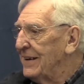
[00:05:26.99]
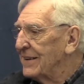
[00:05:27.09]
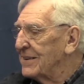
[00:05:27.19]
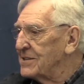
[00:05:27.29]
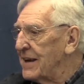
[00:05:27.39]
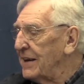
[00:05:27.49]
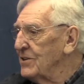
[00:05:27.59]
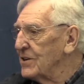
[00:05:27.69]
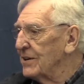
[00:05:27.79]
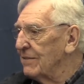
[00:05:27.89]
The
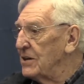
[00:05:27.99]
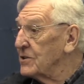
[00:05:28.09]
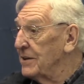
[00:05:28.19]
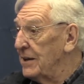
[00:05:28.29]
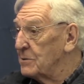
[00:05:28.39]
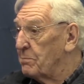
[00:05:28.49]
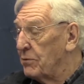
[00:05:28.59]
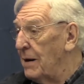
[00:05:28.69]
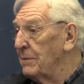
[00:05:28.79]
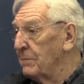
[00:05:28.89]
second generation is
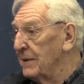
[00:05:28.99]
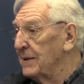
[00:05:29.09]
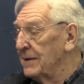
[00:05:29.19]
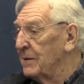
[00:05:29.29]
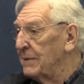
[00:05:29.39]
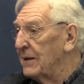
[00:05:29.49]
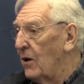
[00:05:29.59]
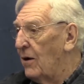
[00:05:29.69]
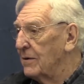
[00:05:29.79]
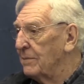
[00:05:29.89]
probably a little bit
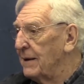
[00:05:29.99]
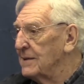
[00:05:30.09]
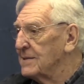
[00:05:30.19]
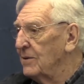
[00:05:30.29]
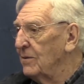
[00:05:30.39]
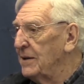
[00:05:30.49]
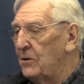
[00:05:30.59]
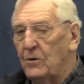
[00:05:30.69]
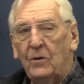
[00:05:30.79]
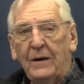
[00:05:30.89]
longer because they only
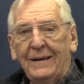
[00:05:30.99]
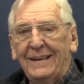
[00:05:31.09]
do